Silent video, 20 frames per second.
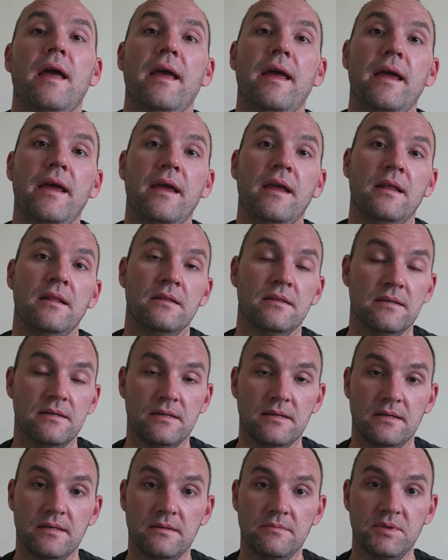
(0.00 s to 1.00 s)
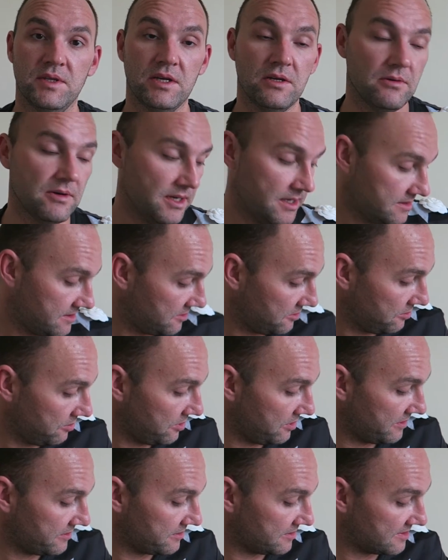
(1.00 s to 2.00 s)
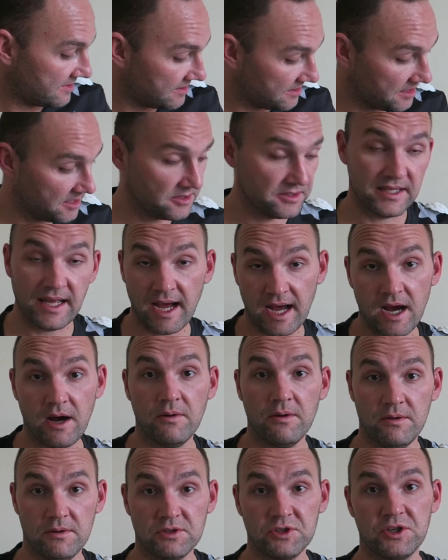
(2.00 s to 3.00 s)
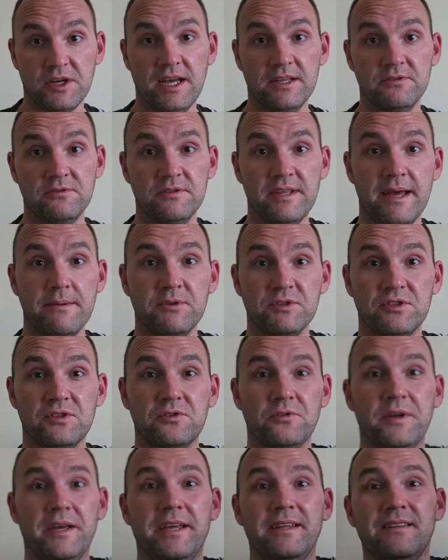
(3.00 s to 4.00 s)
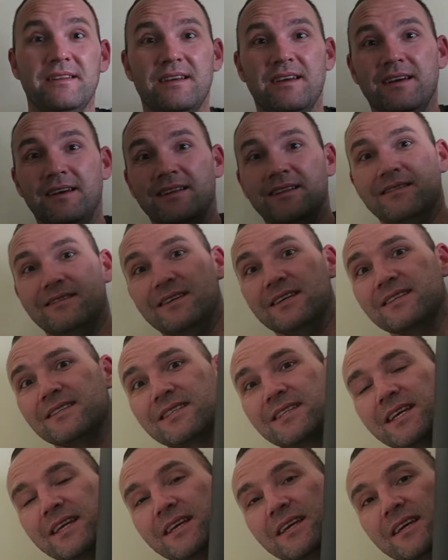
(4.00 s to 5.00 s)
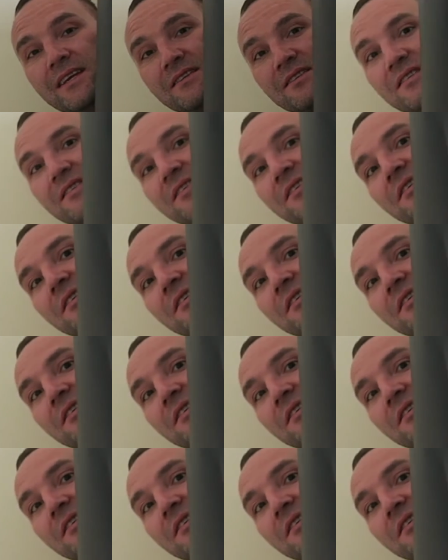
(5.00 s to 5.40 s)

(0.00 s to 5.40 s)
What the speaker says: you know, as you will see now, I'll try to demonstrate. This thing is